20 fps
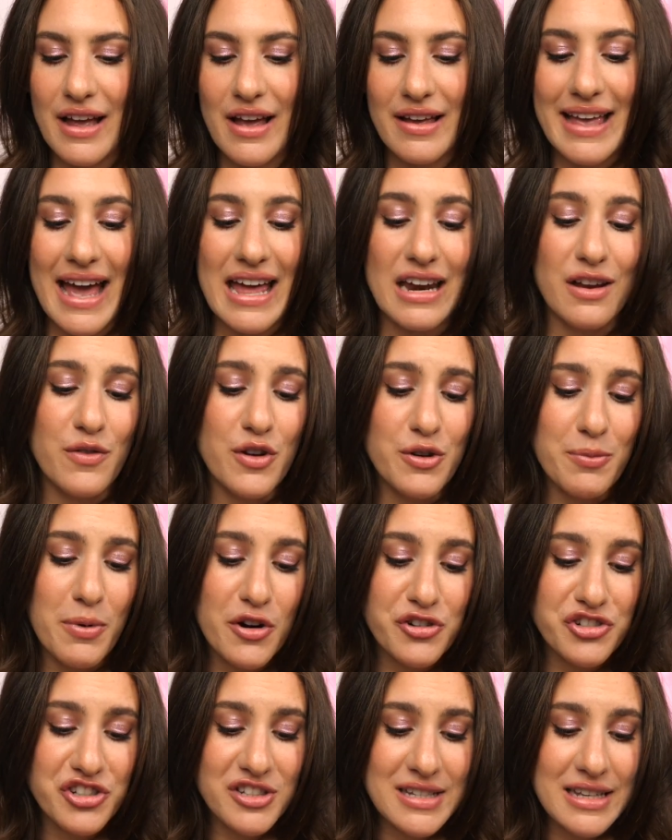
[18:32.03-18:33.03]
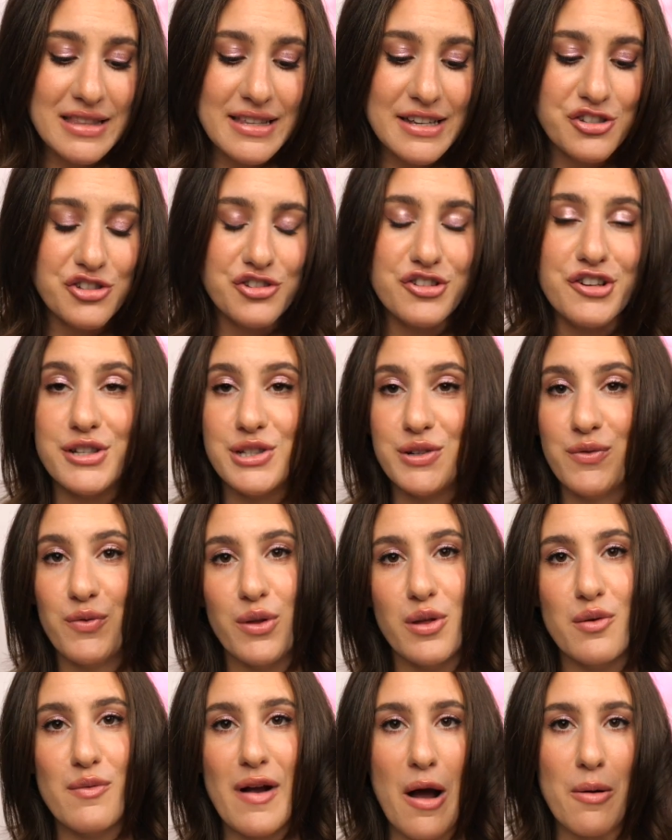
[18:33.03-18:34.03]
Again, if you're purchasing this just for
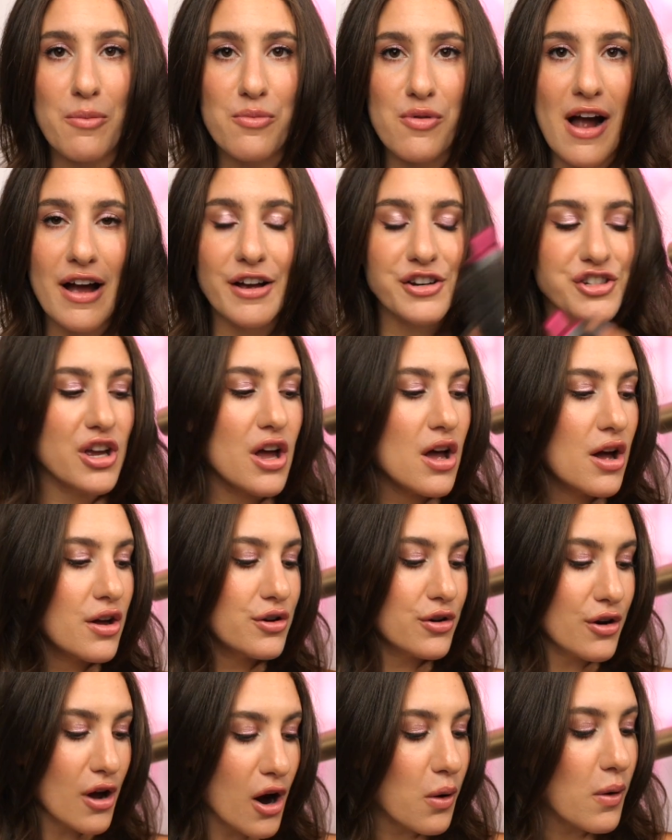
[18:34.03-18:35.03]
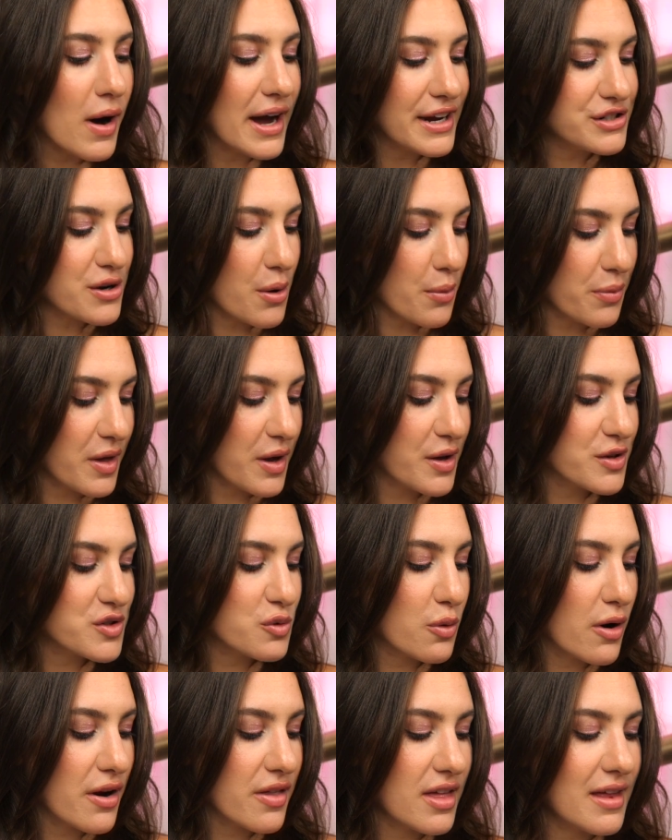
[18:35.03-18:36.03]
the round brush, no, I don't think it's
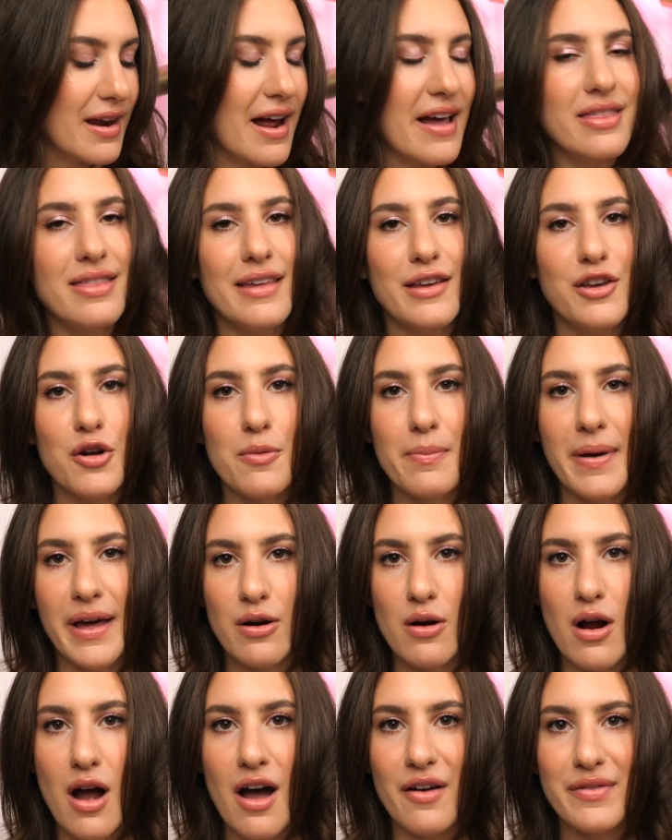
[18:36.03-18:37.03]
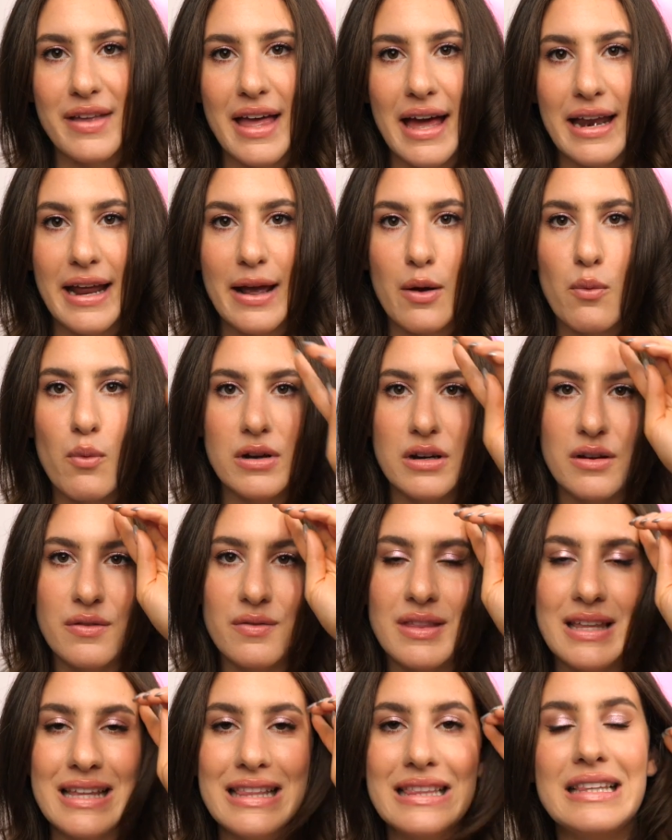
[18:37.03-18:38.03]
worth it. I think you're better off getting one
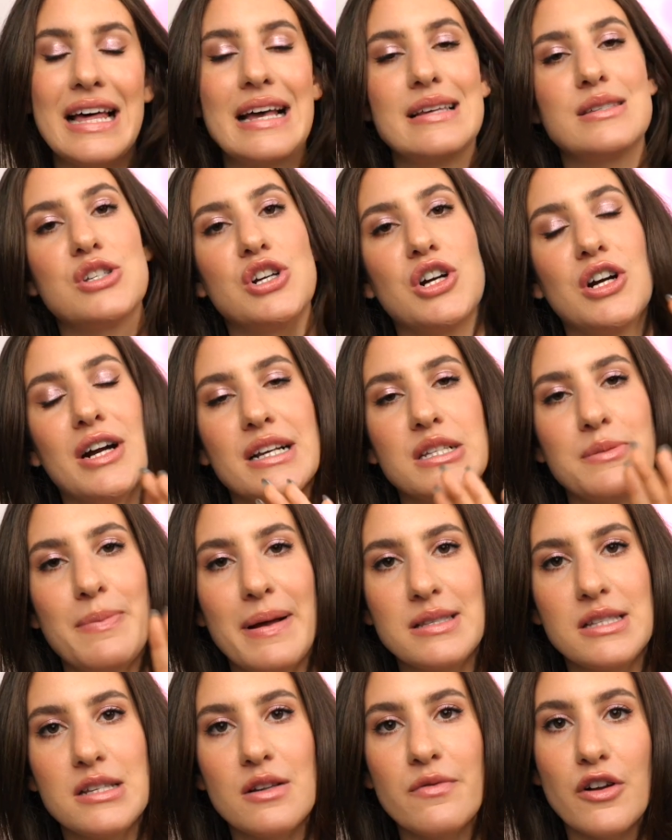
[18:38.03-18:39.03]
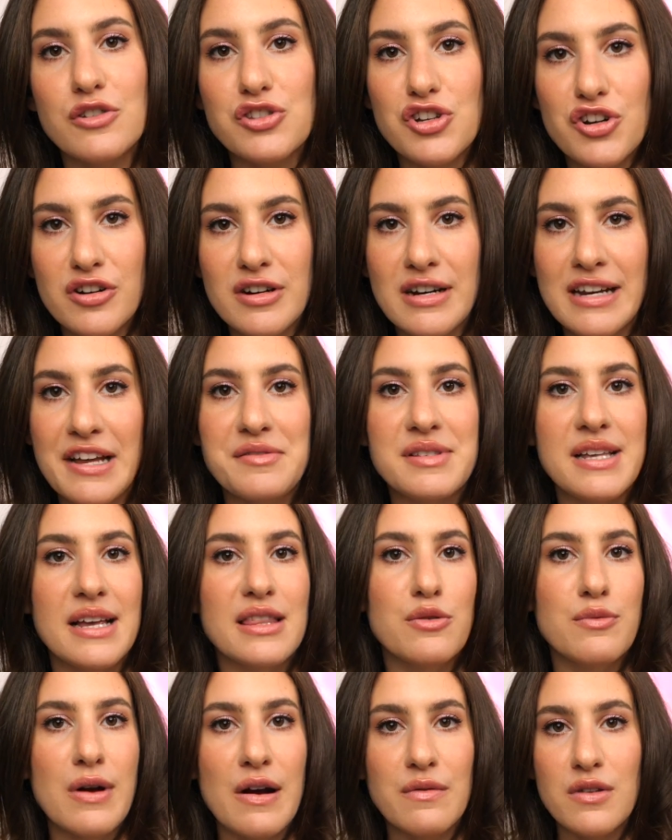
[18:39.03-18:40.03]
of the lesser expensive alternatives like
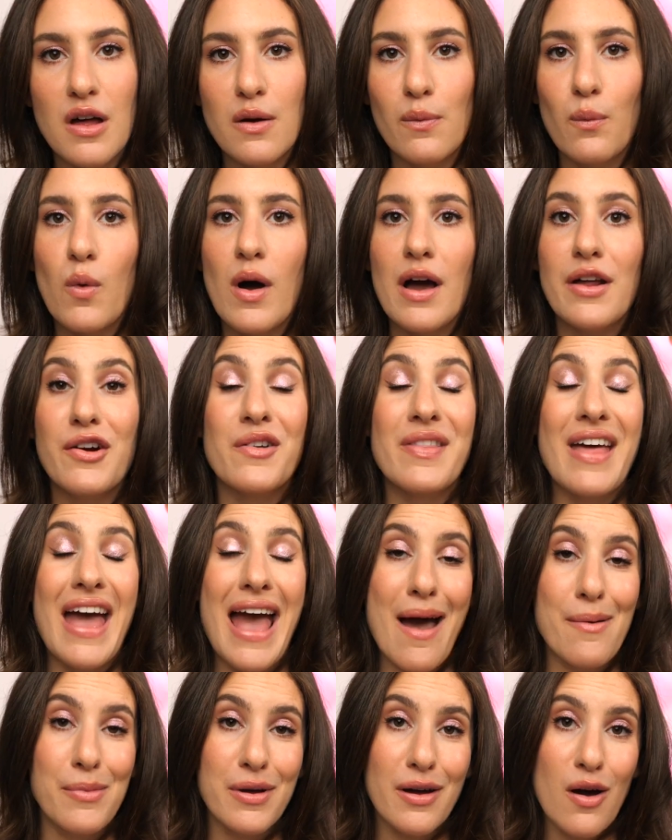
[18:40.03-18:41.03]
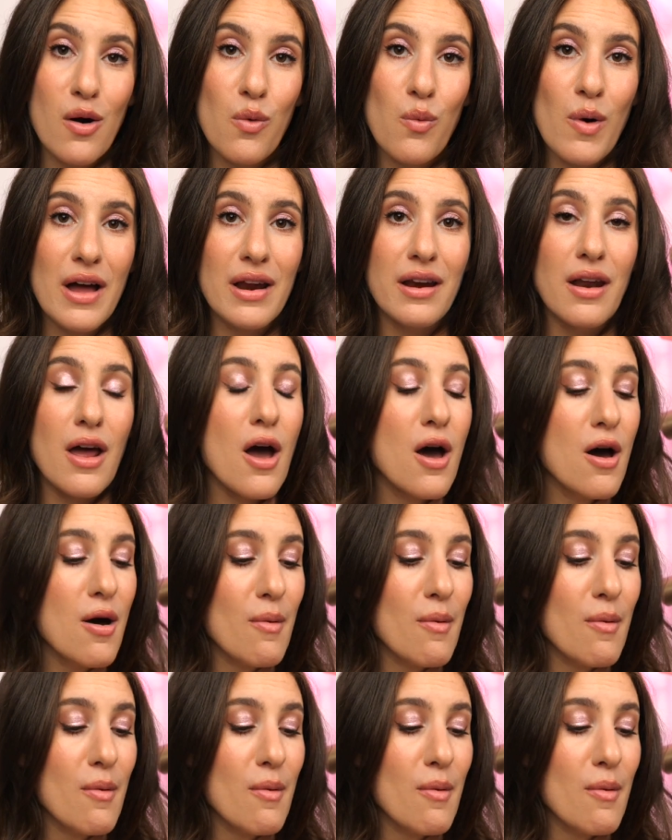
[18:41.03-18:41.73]
the Revlon one or the Amica one.